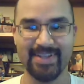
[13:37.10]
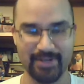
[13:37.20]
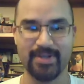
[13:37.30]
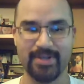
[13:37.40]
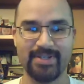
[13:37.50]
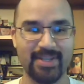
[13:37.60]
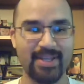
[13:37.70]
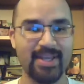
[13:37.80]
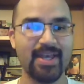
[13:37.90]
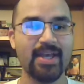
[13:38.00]
All right.
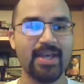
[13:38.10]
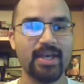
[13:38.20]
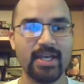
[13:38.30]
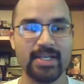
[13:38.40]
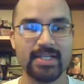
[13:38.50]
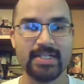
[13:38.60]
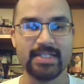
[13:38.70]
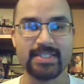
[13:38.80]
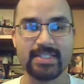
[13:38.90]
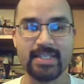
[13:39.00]

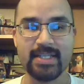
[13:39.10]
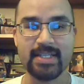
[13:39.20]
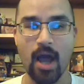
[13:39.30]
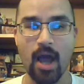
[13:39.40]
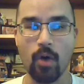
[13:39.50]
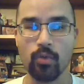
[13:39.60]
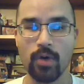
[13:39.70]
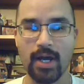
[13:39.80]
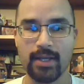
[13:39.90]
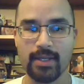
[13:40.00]
Si la
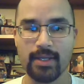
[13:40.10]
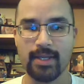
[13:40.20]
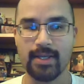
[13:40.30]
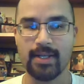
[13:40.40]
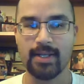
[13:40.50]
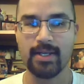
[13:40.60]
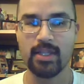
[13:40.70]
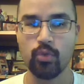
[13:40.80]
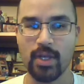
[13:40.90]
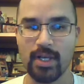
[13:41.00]
aguja le
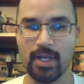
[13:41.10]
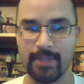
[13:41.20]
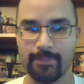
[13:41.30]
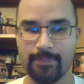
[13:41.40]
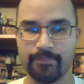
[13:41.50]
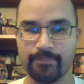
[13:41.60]
duele